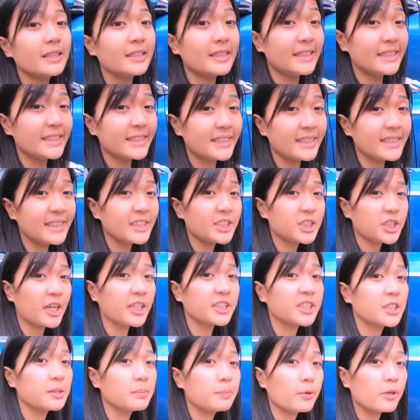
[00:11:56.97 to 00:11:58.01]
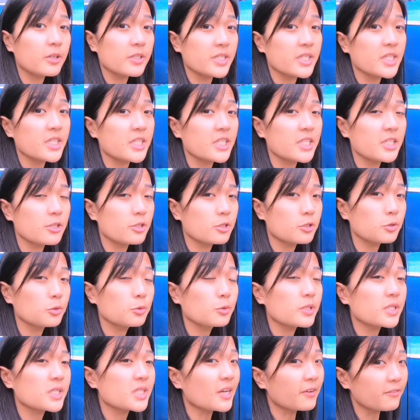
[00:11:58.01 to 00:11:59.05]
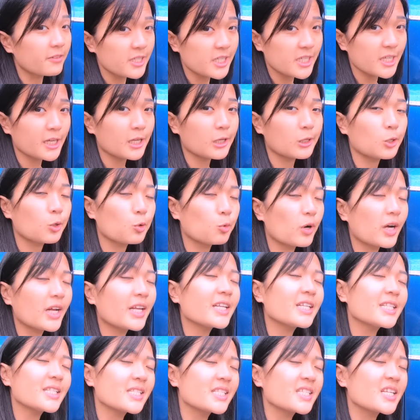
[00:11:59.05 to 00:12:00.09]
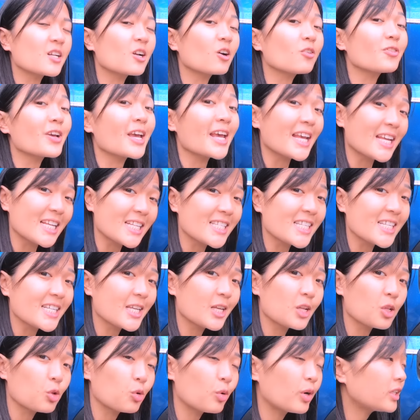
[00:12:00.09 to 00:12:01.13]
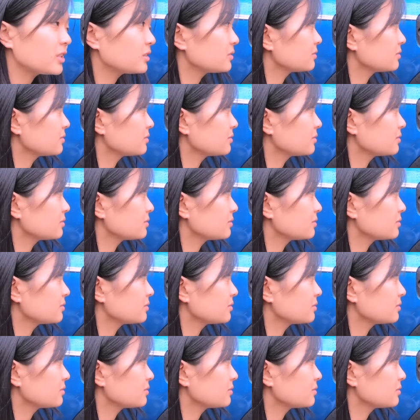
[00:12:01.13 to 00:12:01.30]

DC charging port CC2 70 kW instead of 80 kW.